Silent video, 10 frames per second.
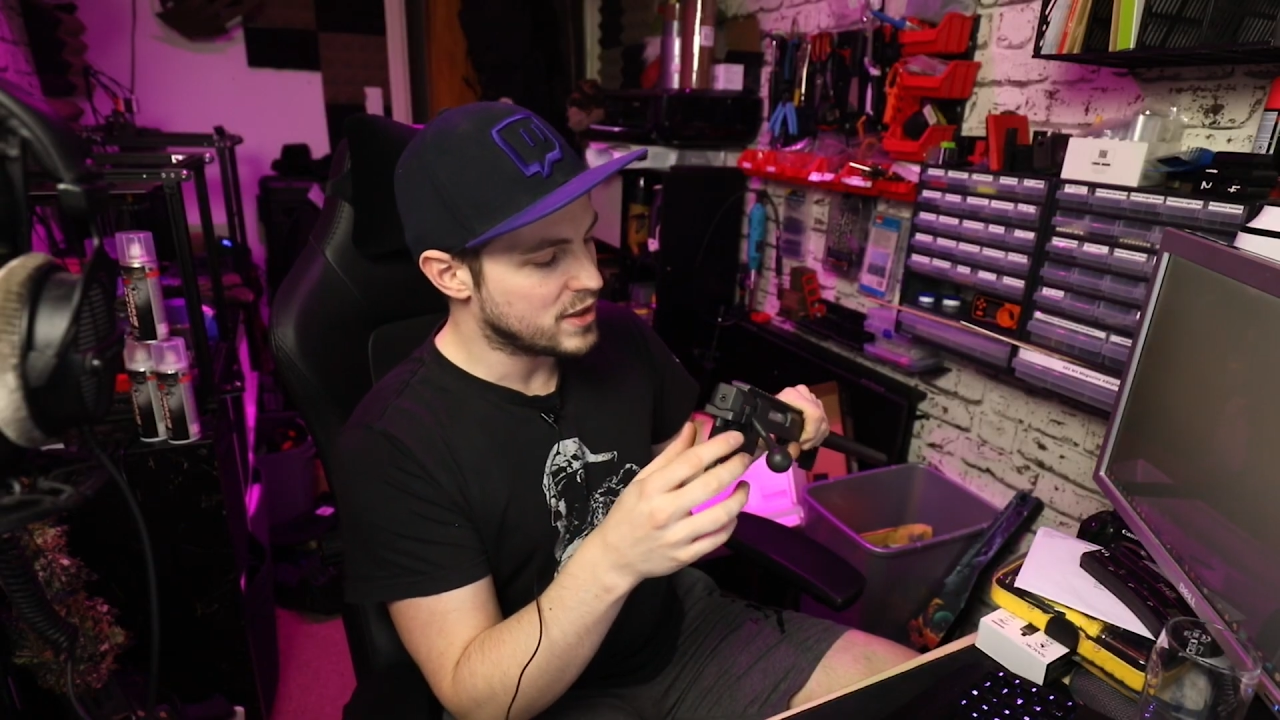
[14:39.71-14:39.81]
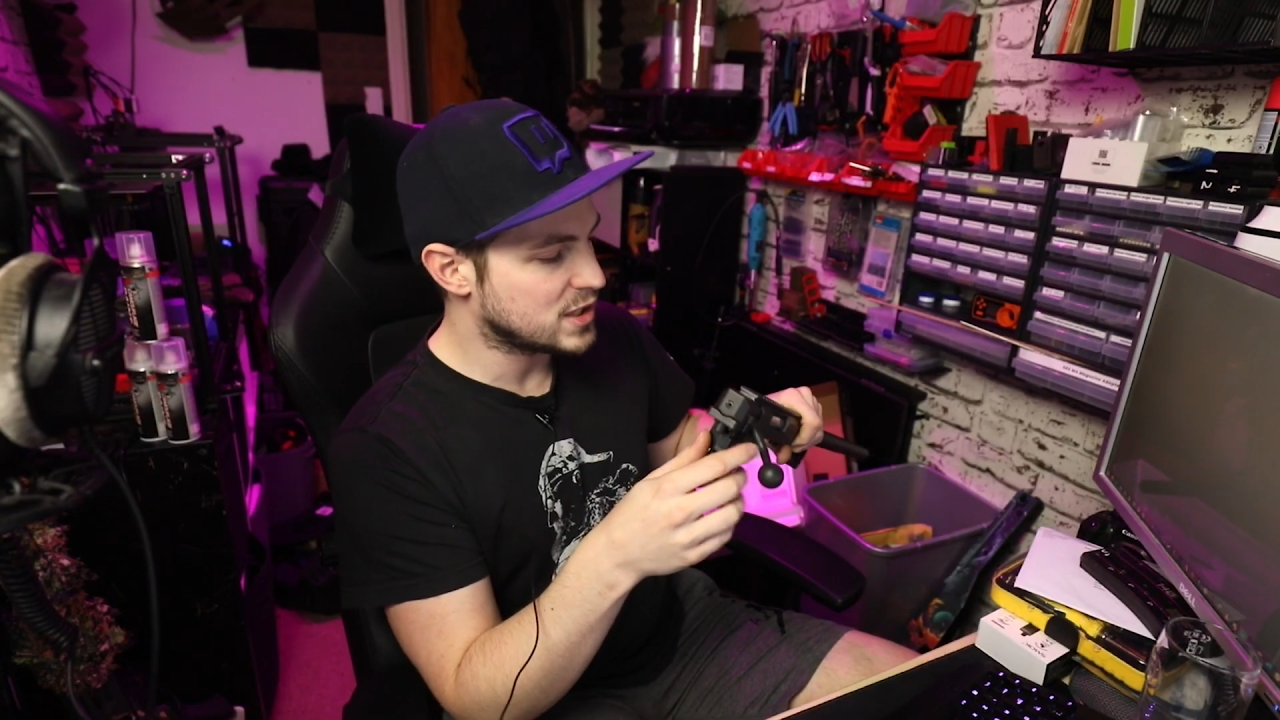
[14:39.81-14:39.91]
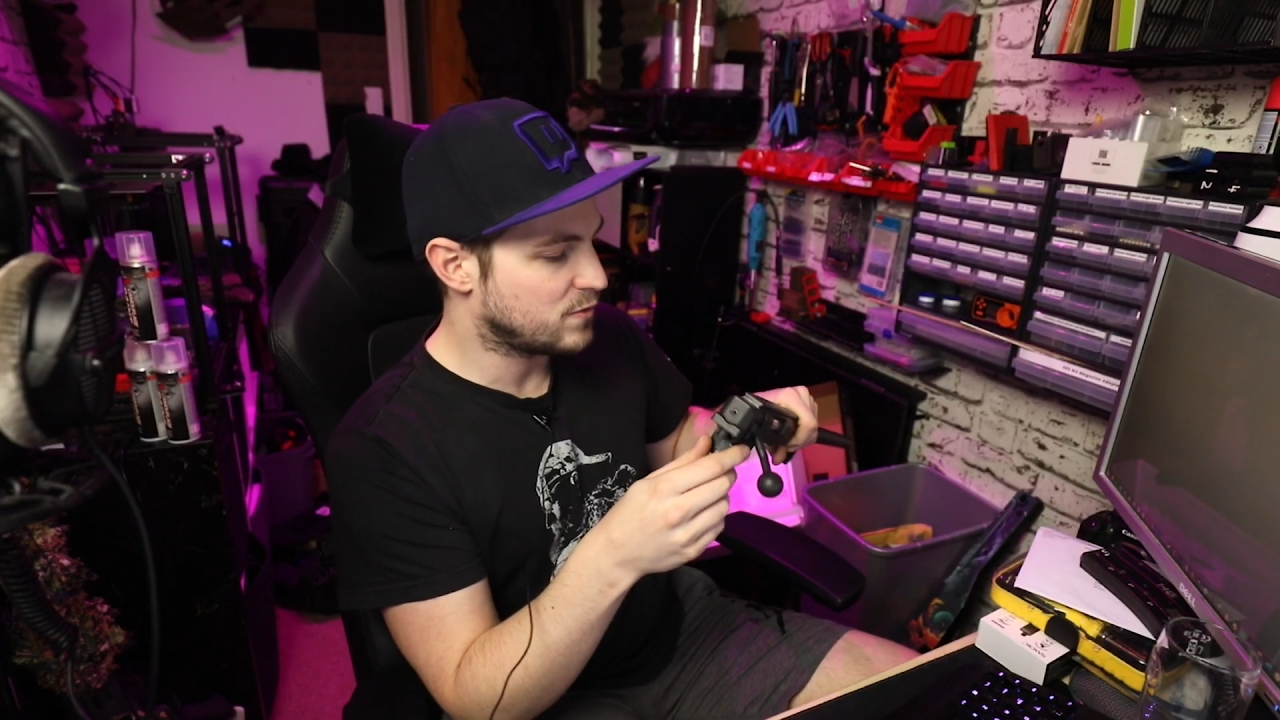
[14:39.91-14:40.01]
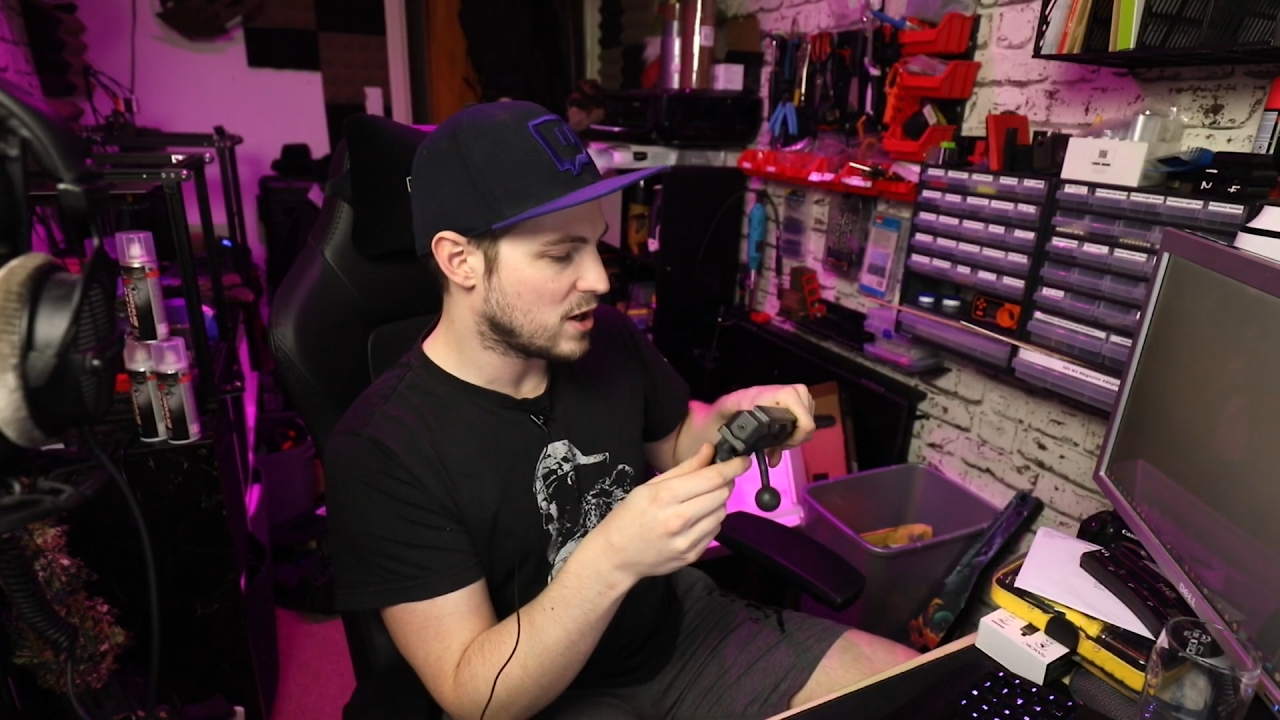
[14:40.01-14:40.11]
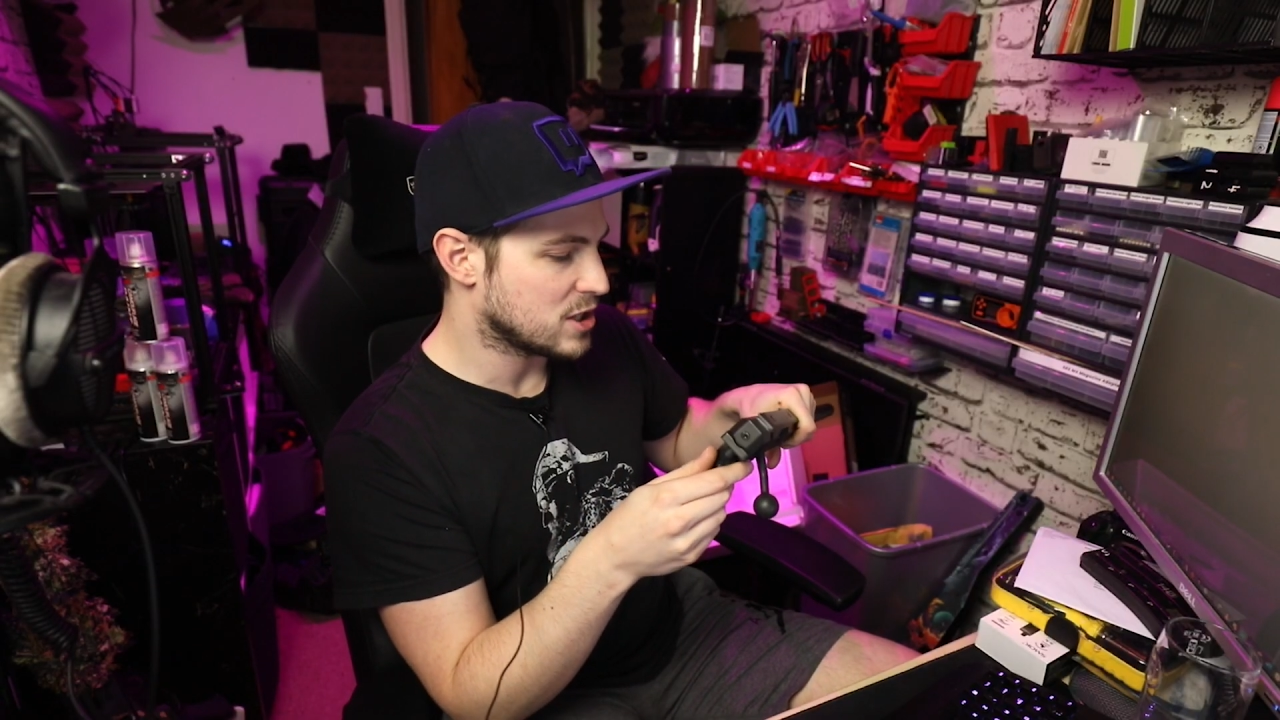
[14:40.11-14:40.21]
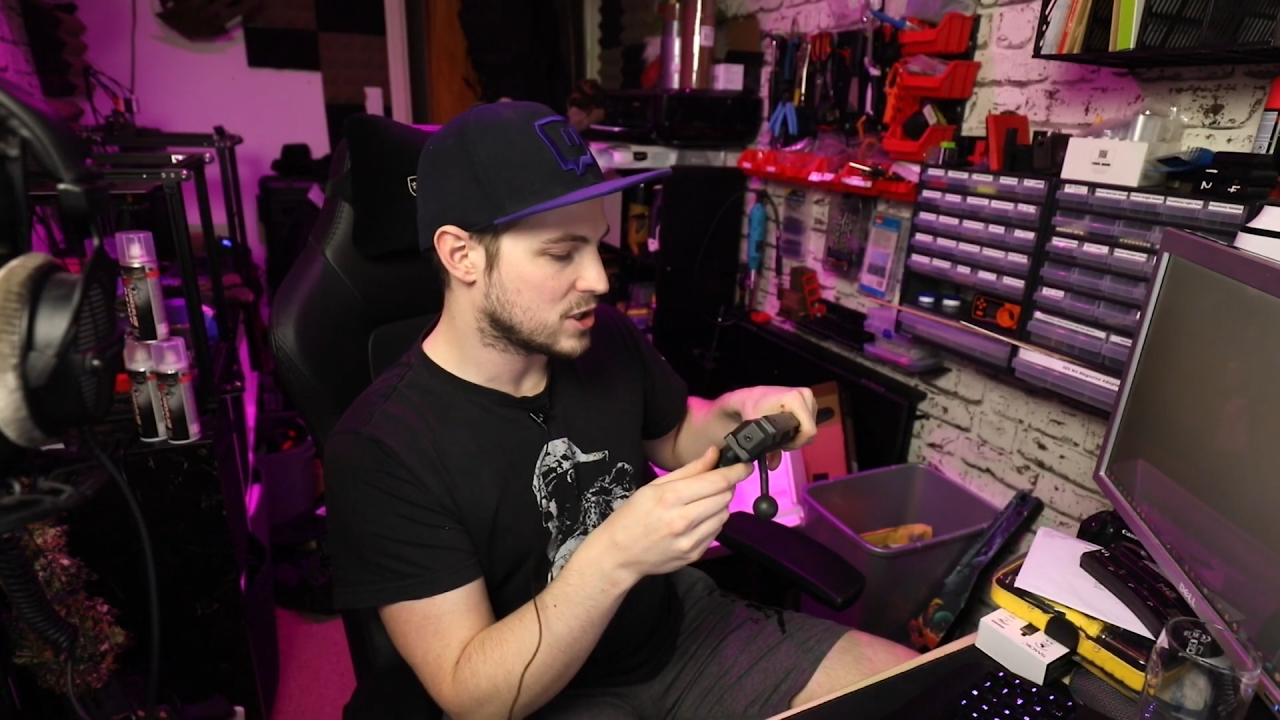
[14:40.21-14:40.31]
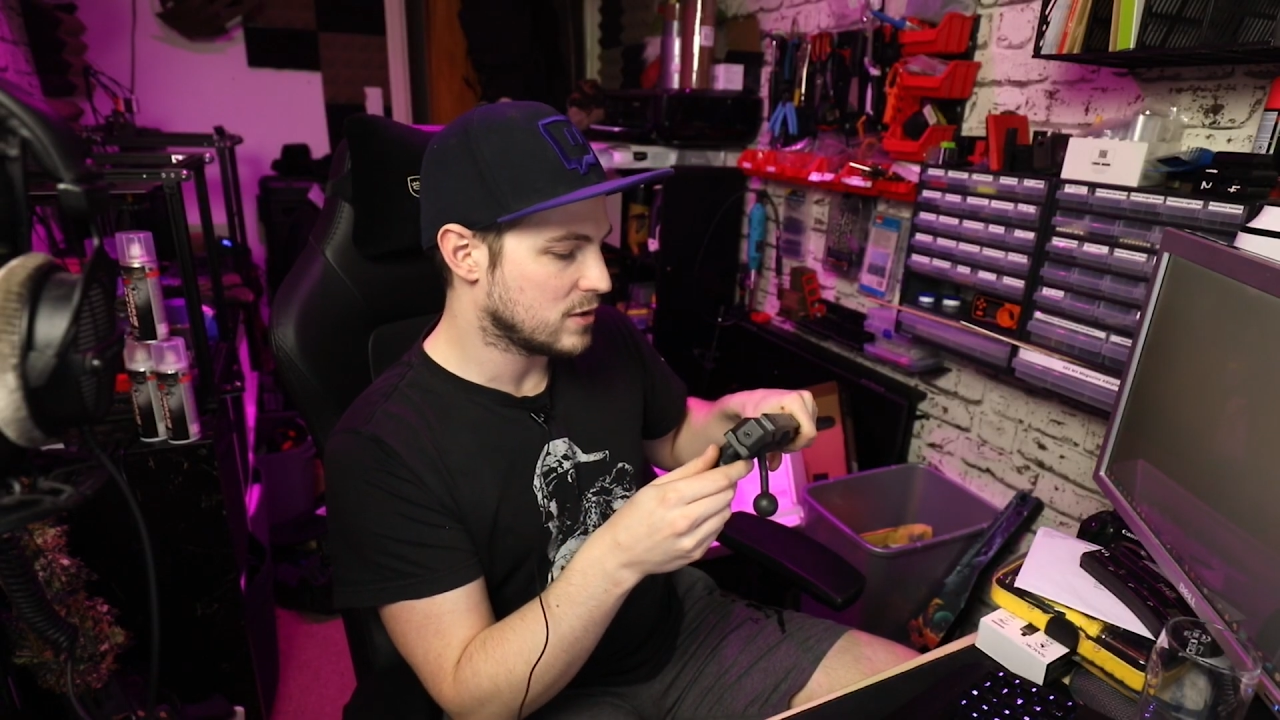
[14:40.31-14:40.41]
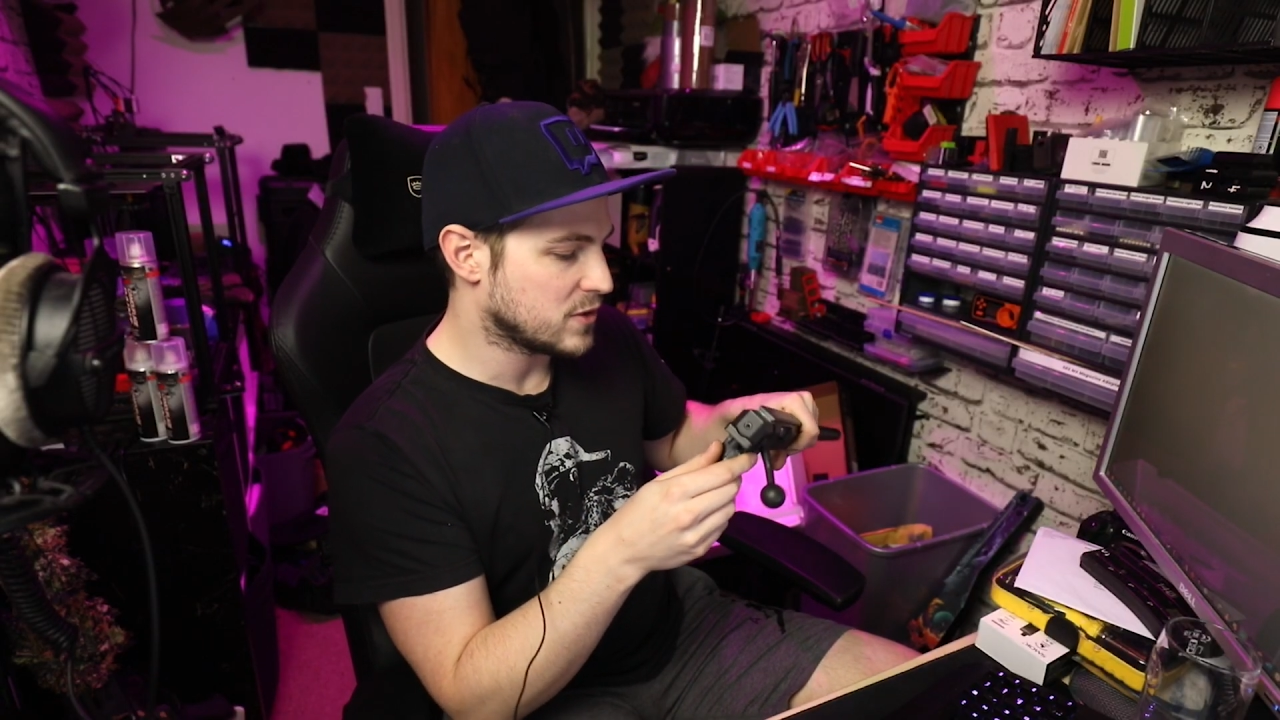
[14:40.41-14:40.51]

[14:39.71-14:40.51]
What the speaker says: this version,